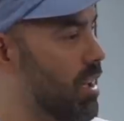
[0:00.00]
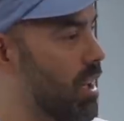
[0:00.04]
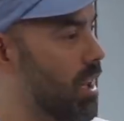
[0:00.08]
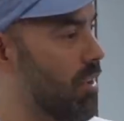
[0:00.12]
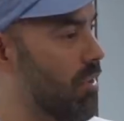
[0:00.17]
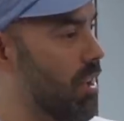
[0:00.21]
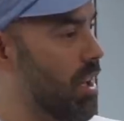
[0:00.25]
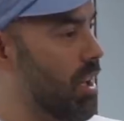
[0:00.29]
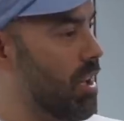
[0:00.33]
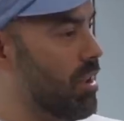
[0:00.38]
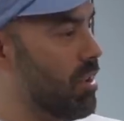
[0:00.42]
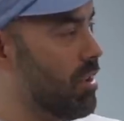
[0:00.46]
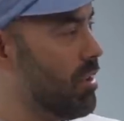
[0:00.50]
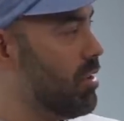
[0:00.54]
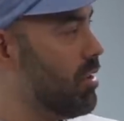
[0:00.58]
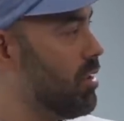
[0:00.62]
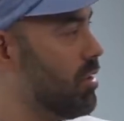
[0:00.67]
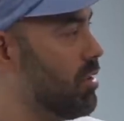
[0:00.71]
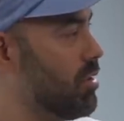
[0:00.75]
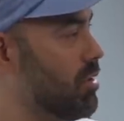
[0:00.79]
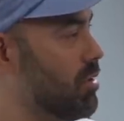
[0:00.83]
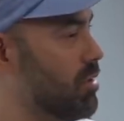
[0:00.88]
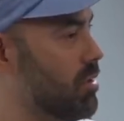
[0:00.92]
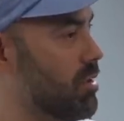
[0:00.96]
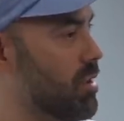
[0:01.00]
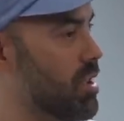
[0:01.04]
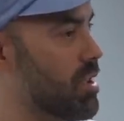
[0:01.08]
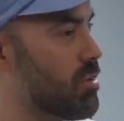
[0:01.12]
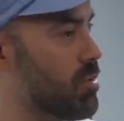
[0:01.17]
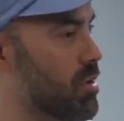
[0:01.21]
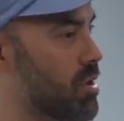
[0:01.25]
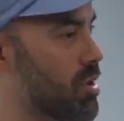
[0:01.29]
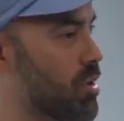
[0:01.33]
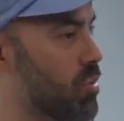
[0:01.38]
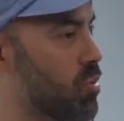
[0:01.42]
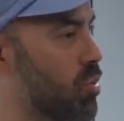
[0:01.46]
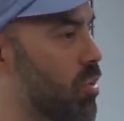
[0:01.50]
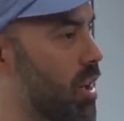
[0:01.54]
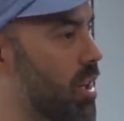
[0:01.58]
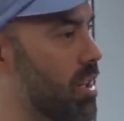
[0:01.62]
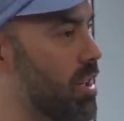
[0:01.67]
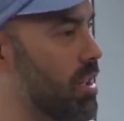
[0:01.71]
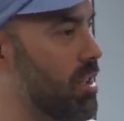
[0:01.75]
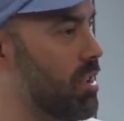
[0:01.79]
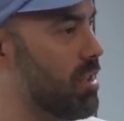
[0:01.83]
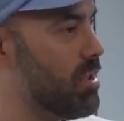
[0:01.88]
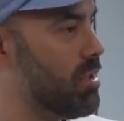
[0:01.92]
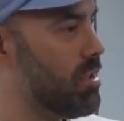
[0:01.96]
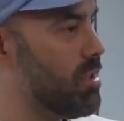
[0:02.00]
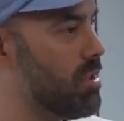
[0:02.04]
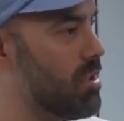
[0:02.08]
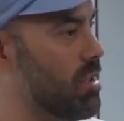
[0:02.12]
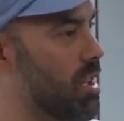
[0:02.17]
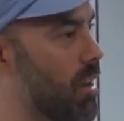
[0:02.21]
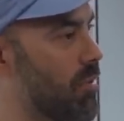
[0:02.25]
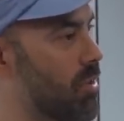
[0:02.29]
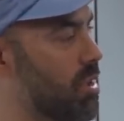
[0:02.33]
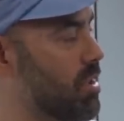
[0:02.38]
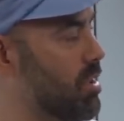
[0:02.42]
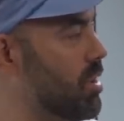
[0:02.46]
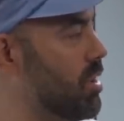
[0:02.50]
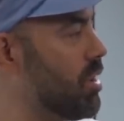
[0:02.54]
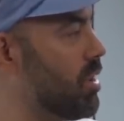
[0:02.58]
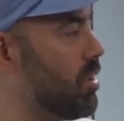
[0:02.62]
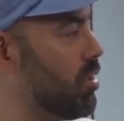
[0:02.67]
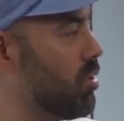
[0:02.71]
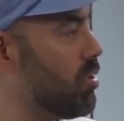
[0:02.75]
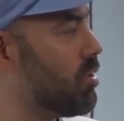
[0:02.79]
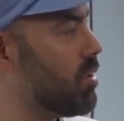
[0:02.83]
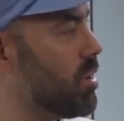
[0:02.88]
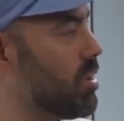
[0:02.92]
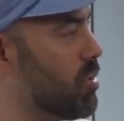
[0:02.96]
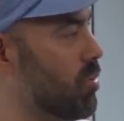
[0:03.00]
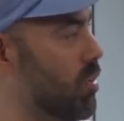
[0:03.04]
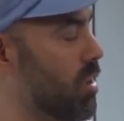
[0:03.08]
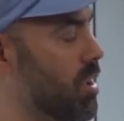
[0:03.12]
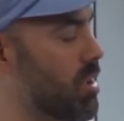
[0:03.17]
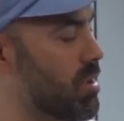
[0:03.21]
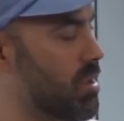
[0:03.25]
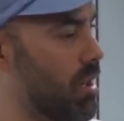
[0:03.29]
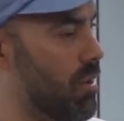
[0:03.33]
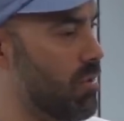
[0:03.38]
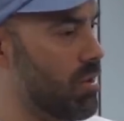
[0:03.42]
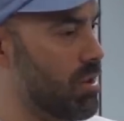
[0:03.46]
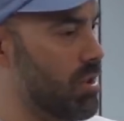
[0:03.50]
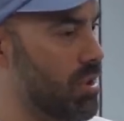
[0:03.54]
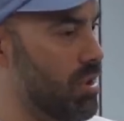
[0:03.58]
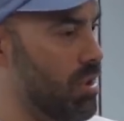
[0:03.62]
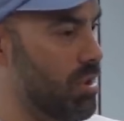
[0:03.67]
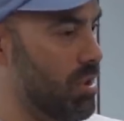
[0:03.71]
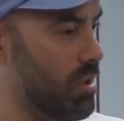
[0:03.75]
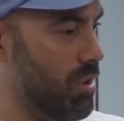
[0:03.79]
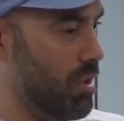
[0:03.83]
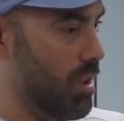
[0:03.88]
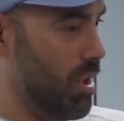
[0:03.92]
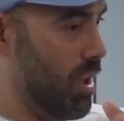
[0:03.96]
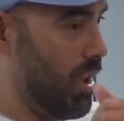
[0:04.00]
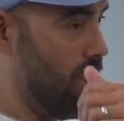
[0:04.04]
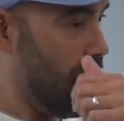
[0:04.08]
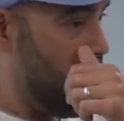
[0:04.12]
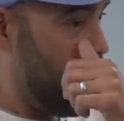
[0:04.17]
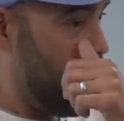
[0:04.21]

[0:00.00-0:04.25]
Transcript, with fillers: What and year was this? This was 2017, early okay. 2017,